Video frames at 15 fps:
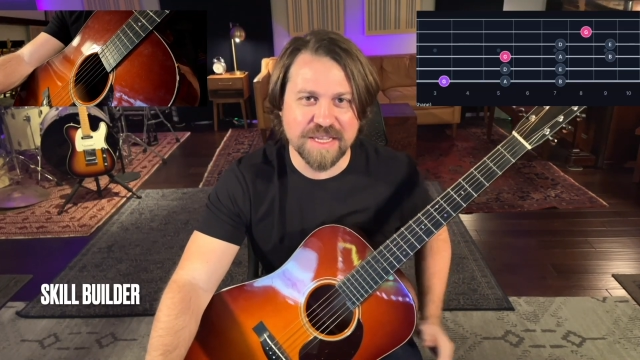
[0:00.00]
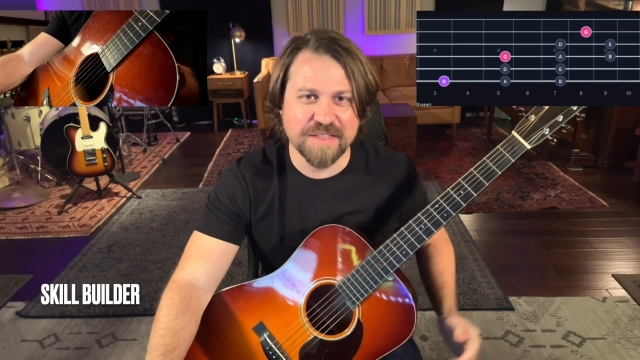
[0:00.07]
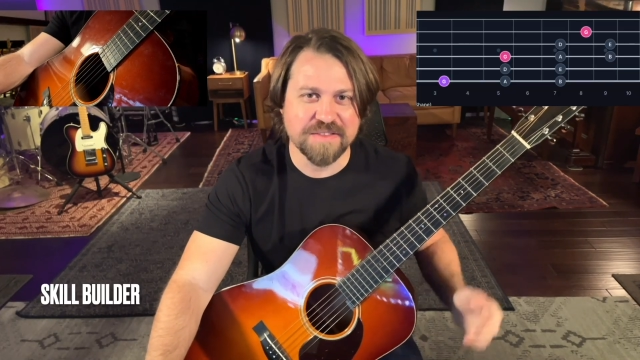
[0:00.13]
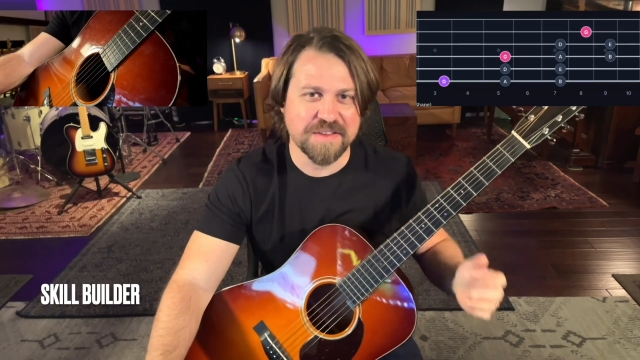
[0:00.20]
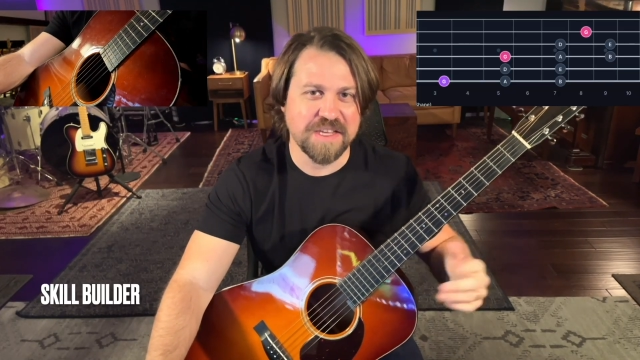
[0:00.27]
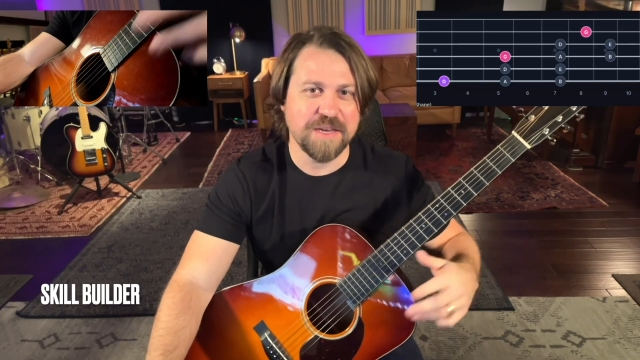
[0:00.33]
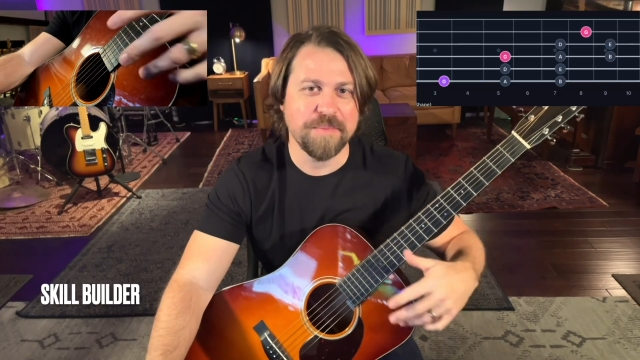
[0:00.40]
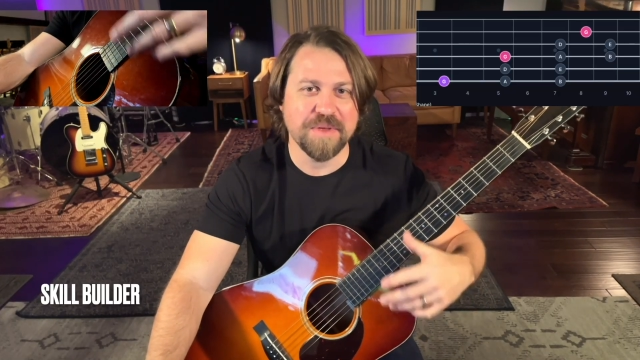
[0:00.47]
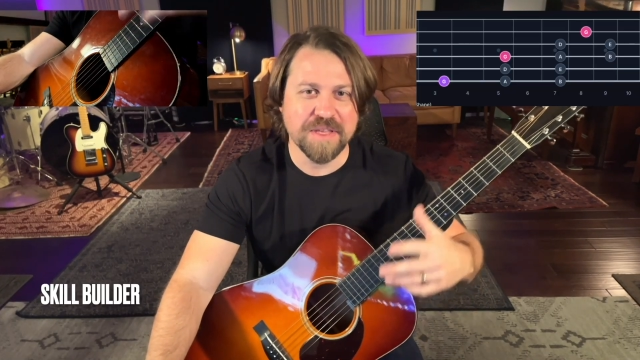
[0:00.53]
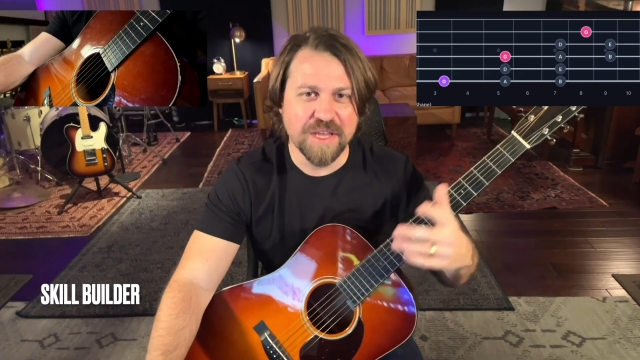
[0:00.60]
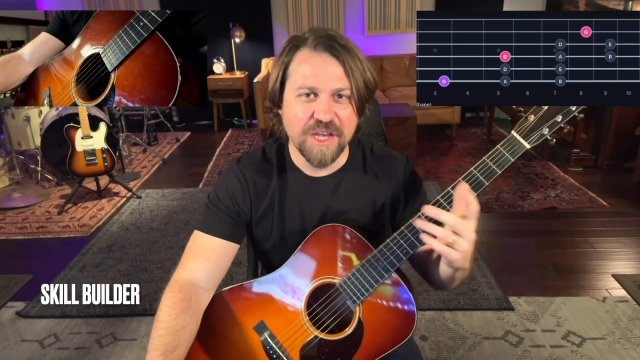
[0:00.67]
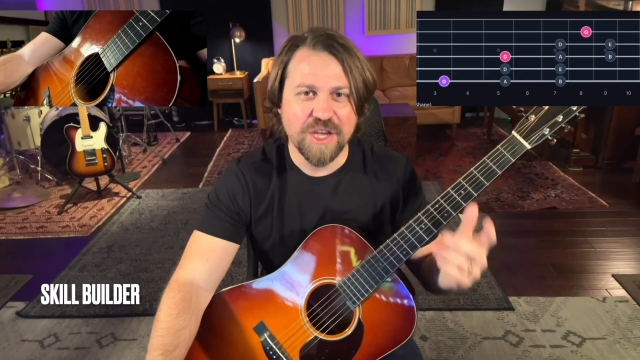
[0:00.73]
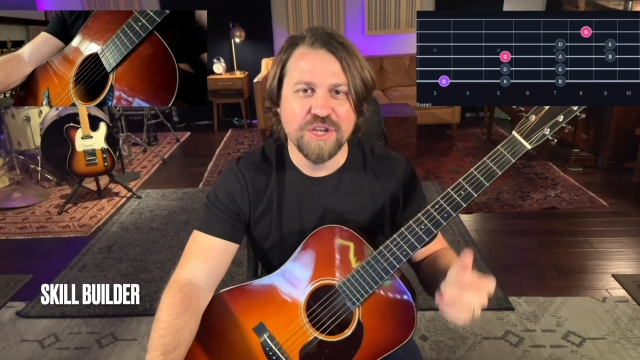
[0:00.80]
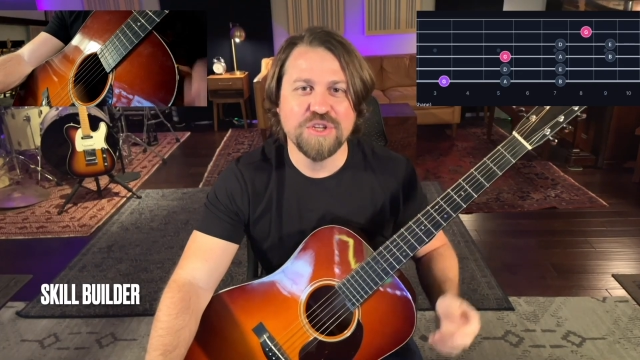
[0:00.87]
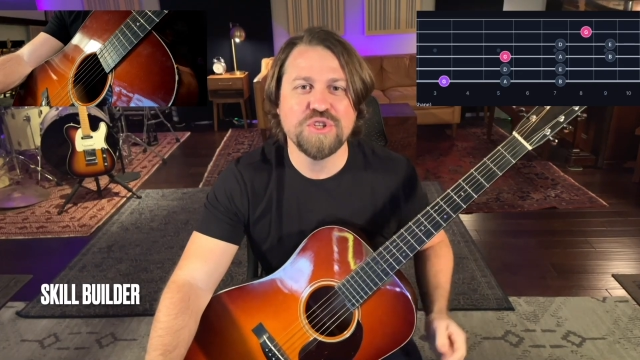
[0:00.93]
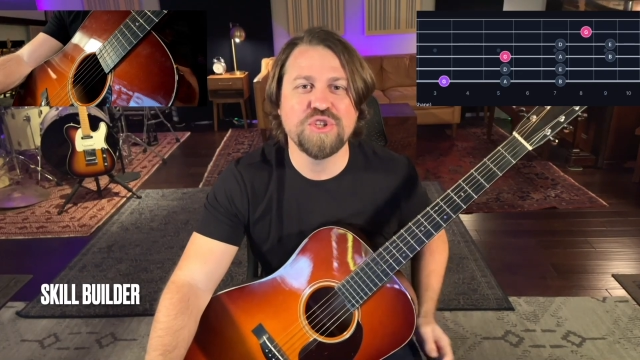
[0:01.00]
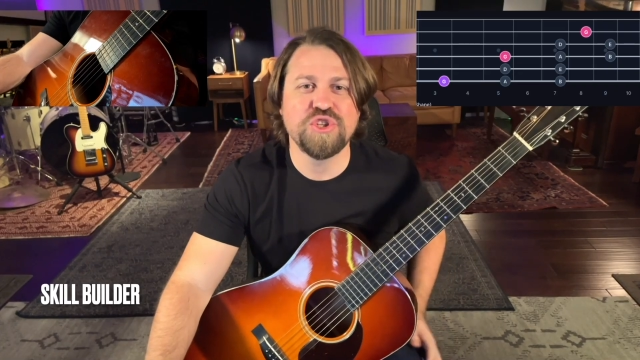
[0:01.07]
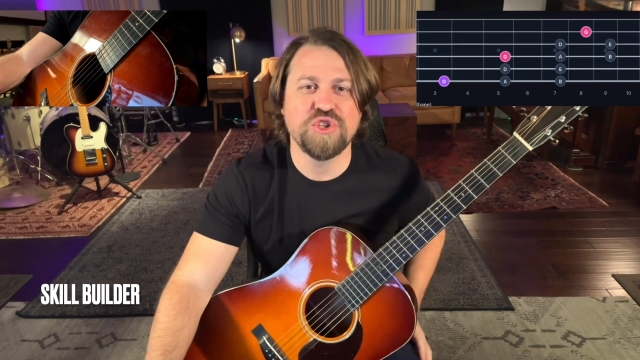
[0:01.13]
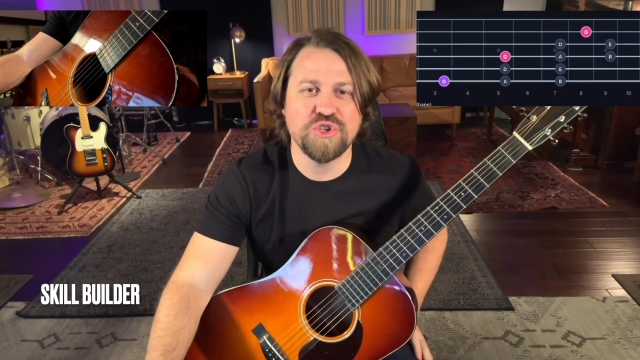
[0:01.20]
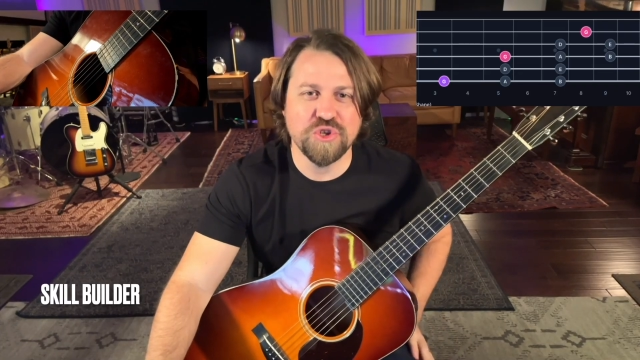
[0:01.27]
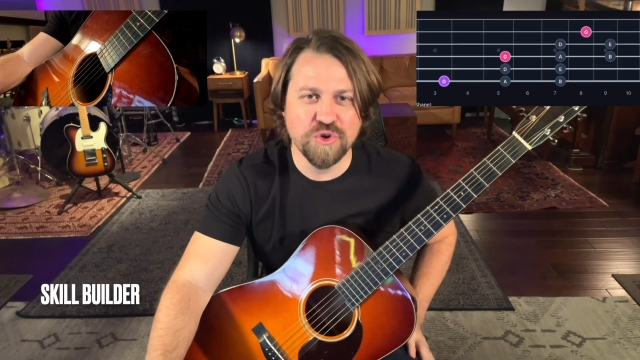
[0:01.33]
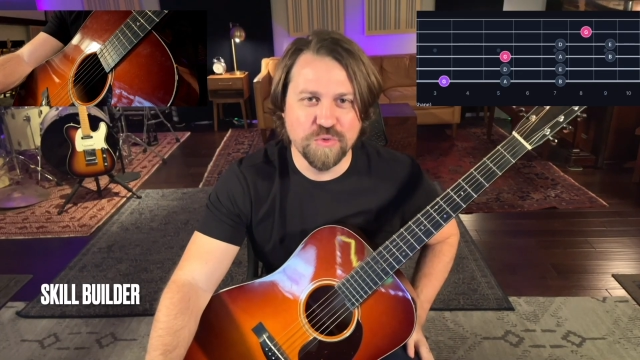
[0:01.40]
It's gonna be
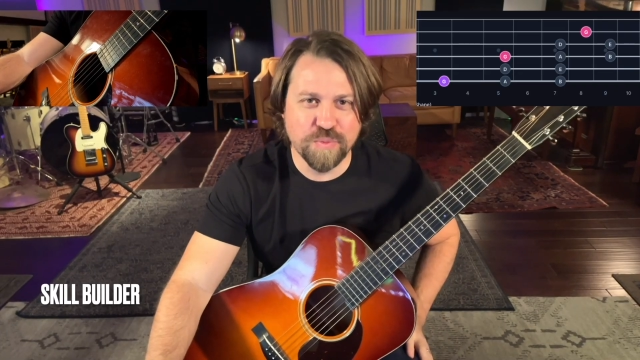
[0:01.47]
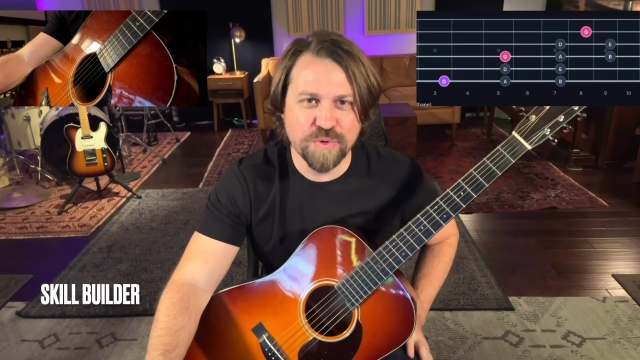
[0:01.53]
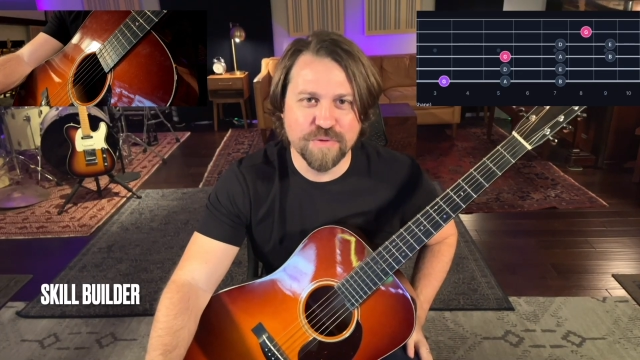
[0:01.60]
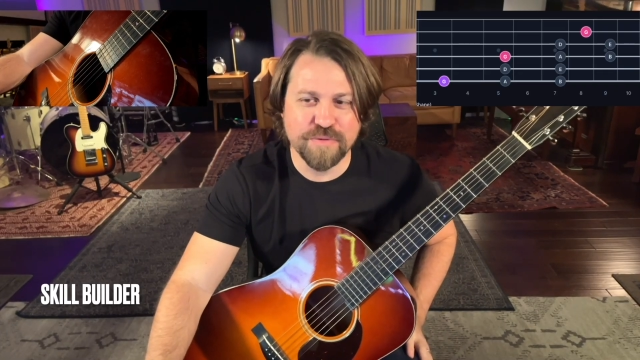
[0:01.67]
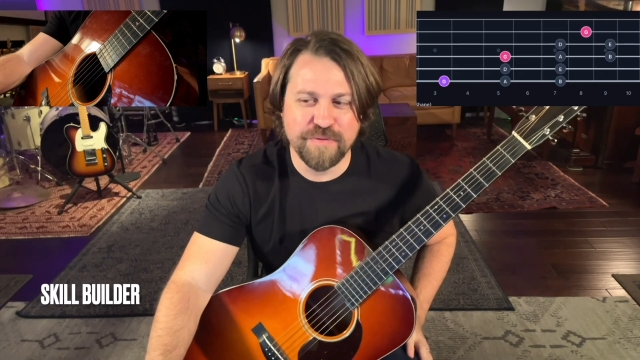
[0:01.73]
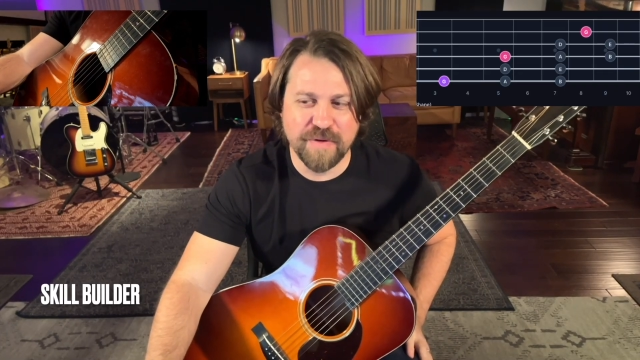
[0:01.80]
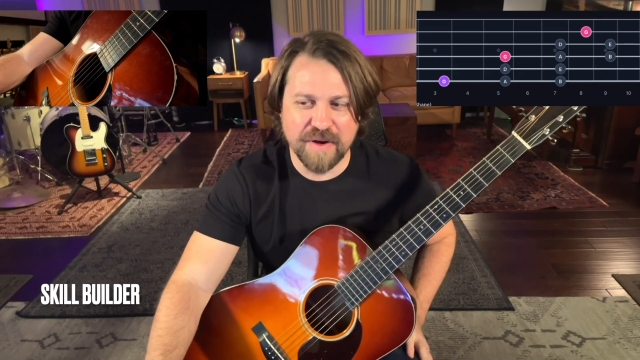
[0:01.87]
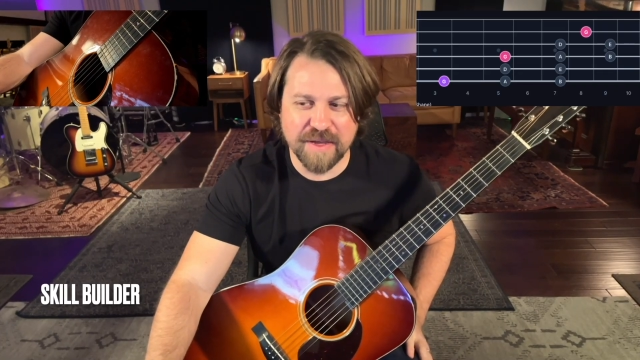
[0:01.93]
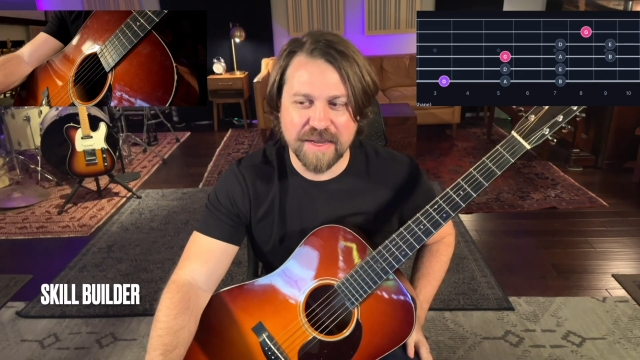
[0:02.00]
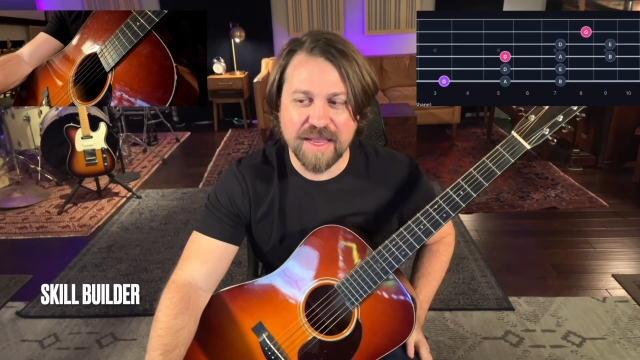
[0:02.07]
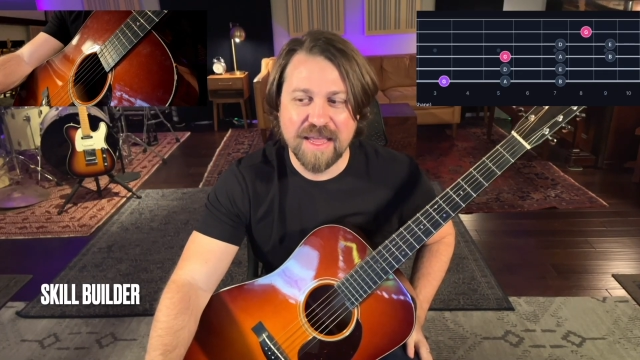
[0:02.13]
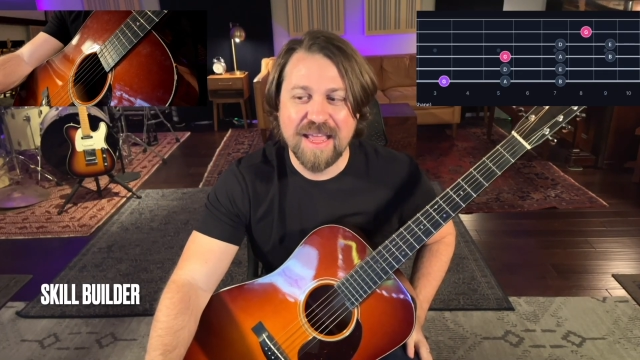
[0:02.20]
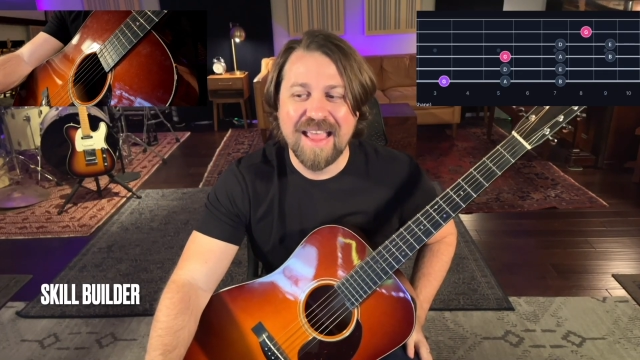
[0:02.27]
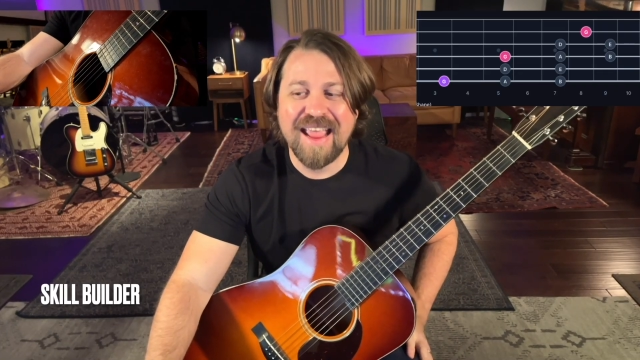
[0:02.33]
super fun.